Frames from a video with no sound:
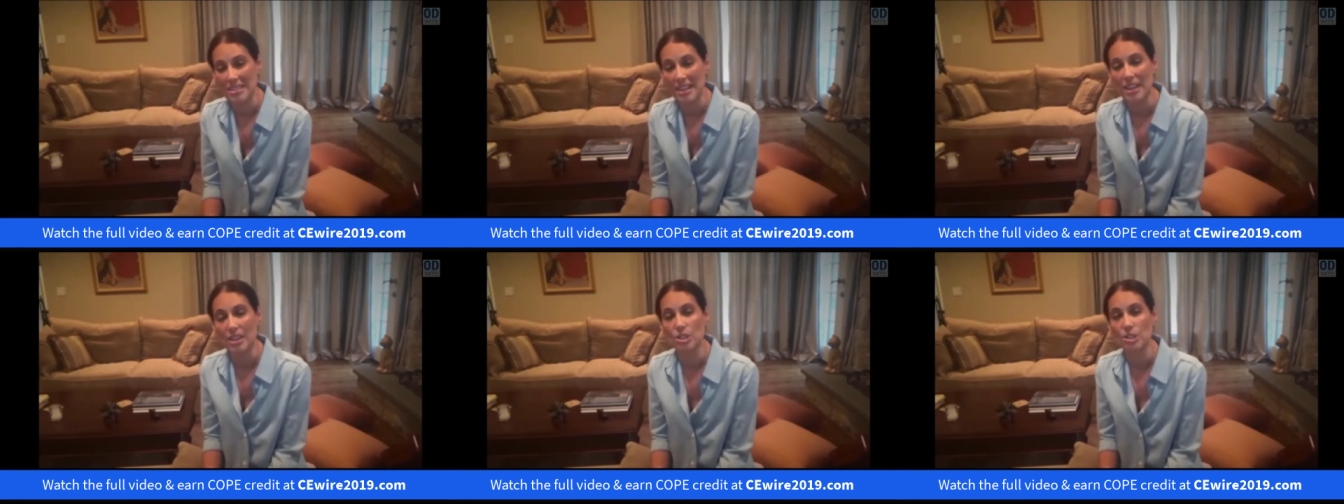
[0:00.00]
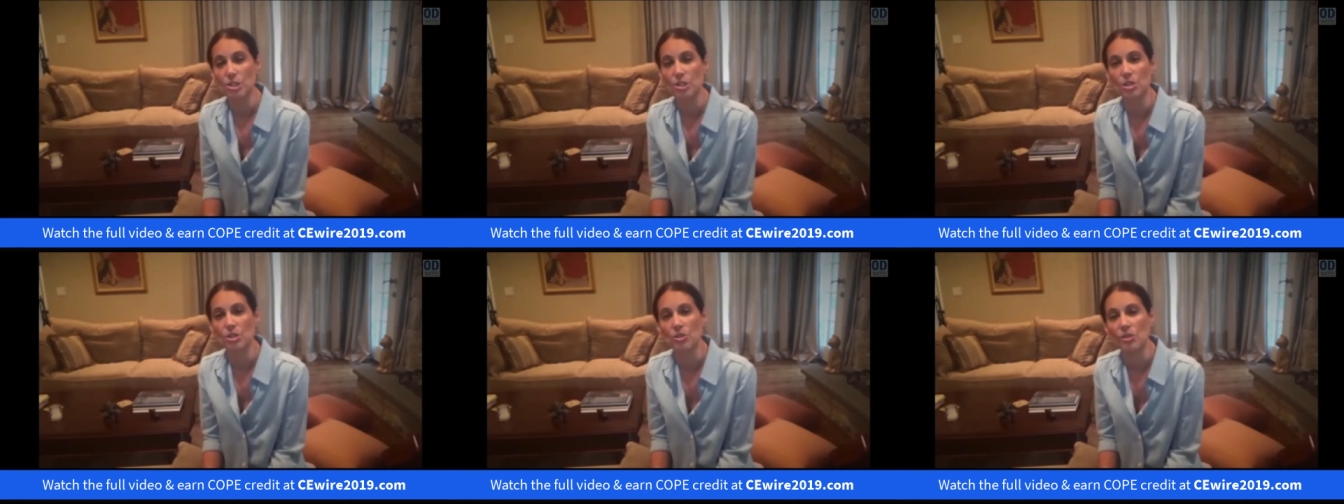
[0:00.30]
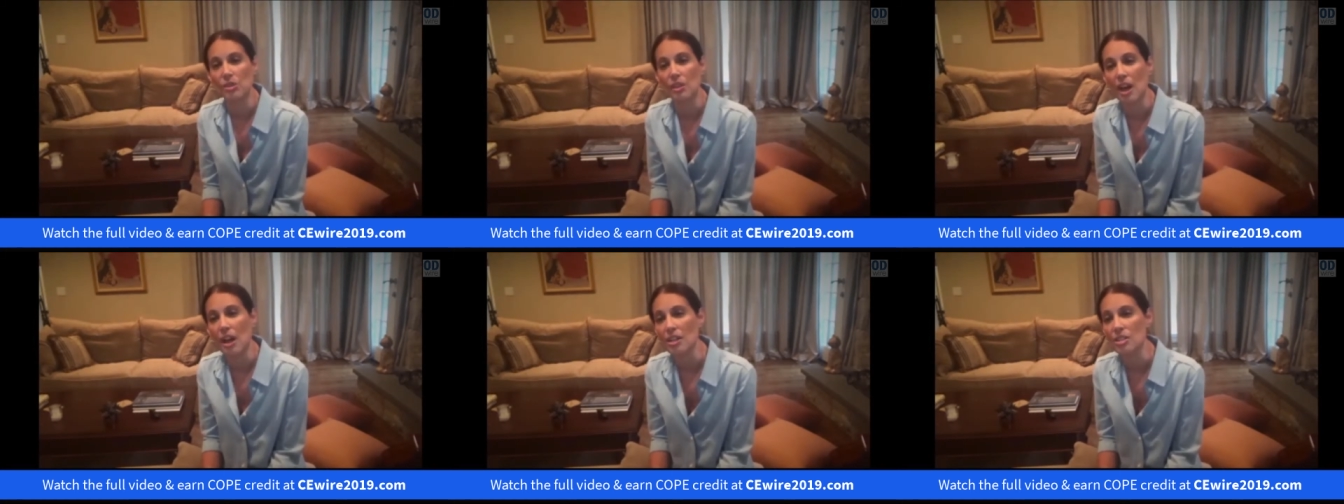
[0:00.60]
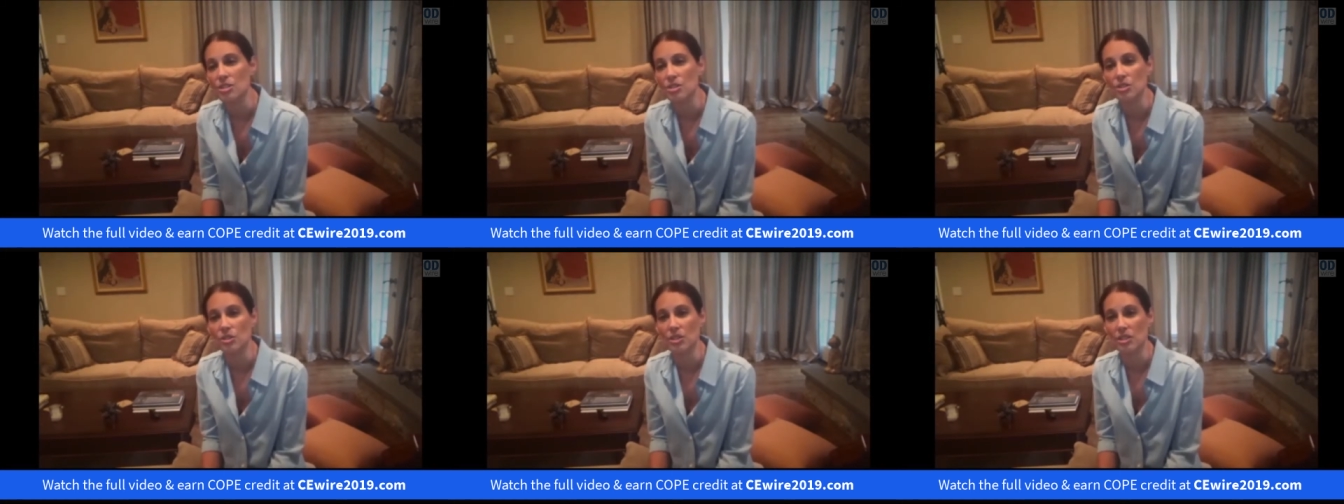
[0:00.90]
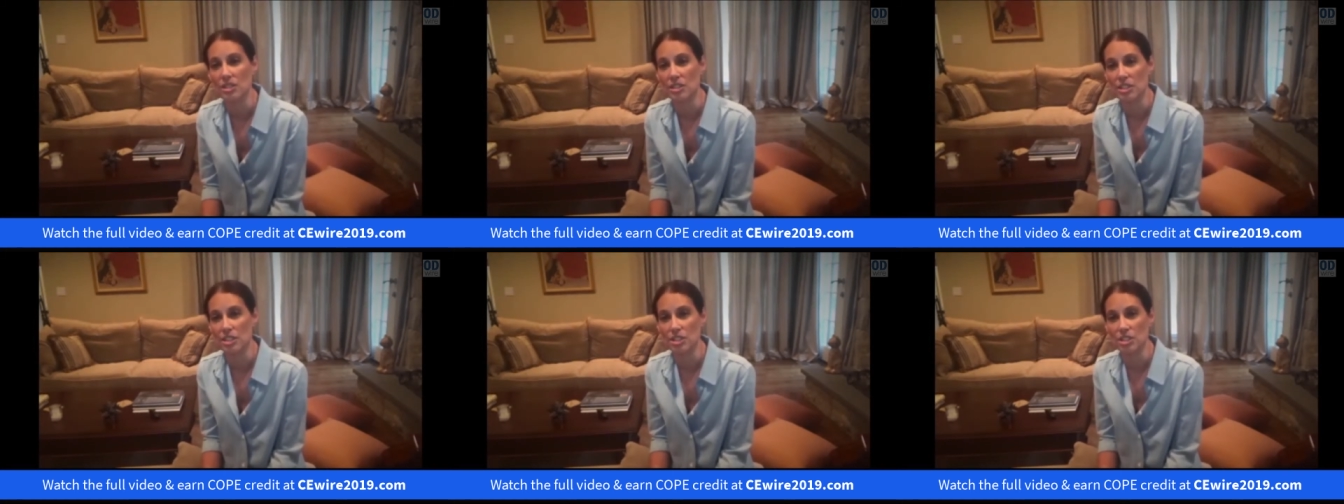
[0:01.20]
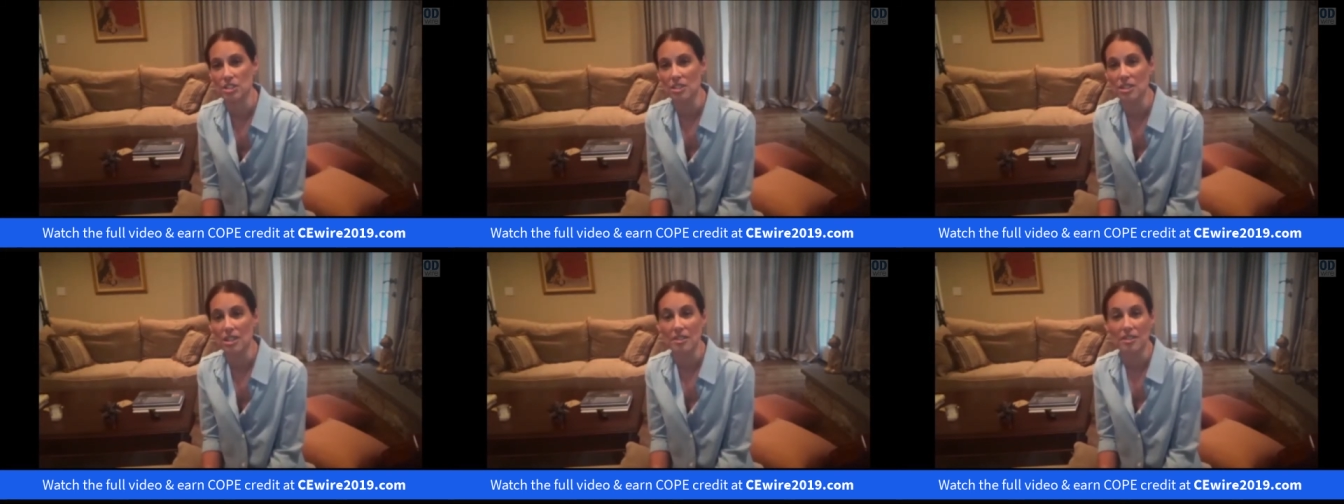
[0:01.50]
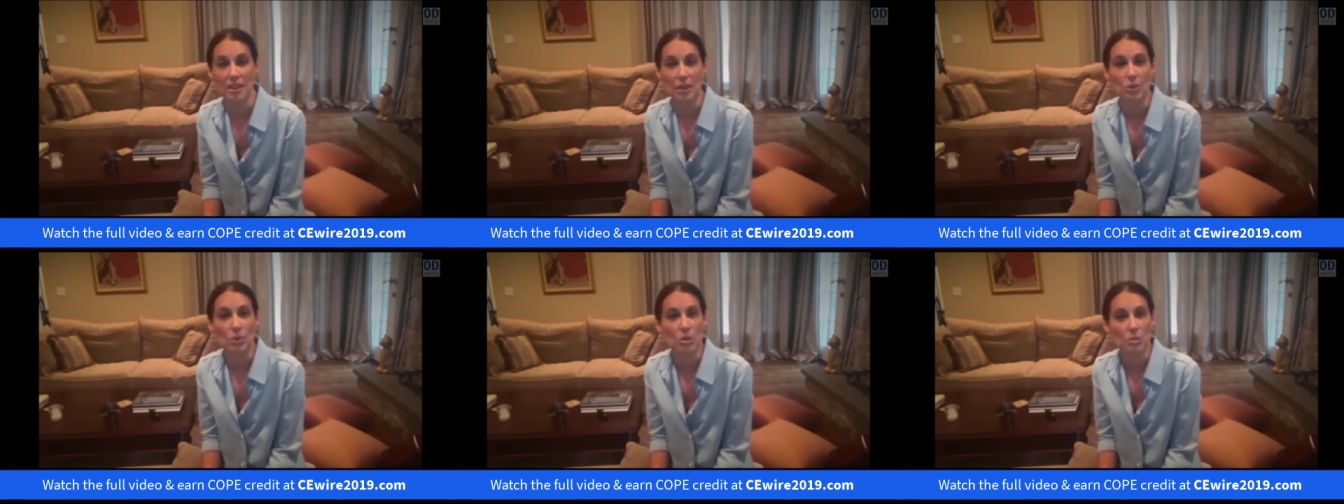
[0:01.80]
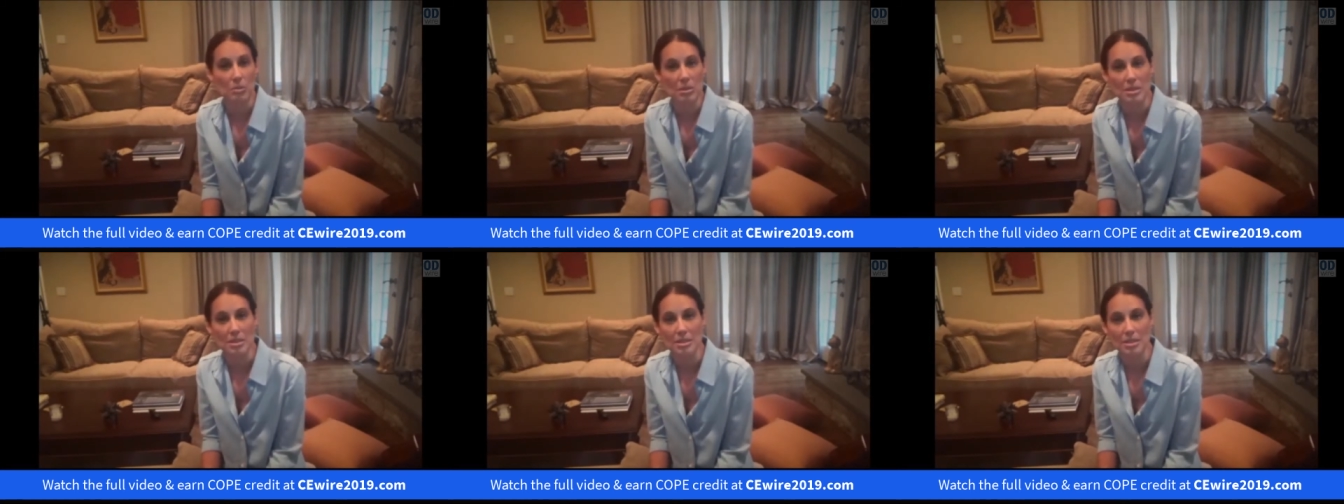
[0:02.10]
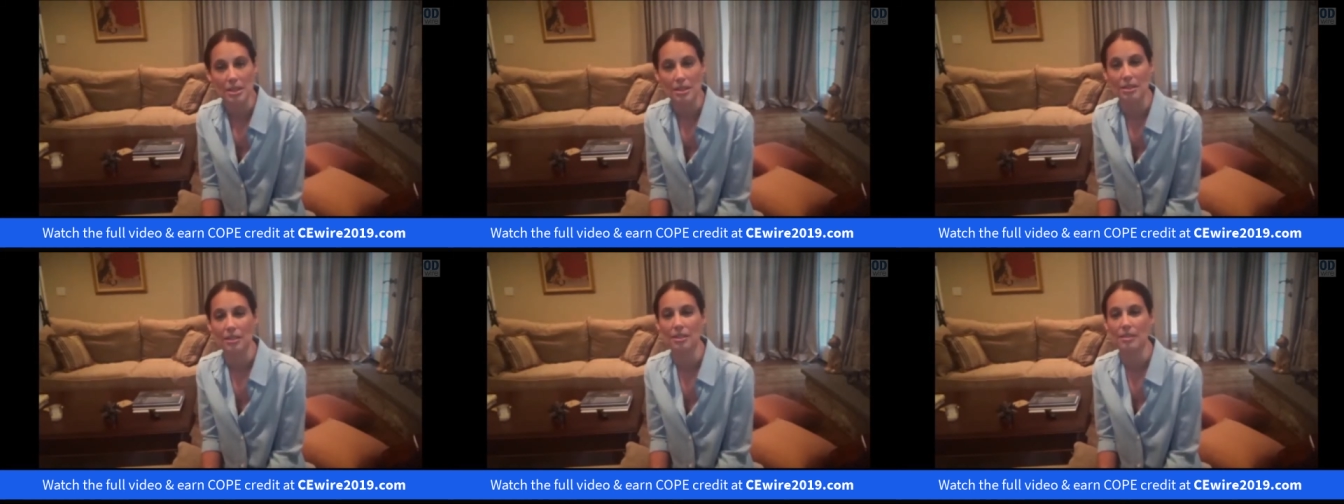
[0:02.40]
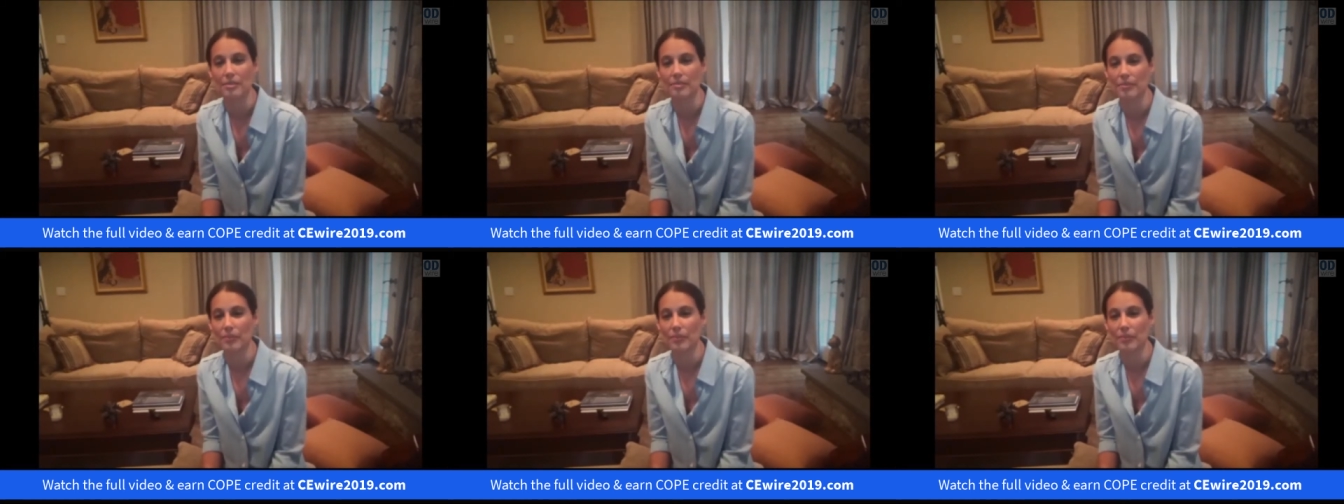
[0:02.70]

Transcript: actually a neurological condition that they were missing.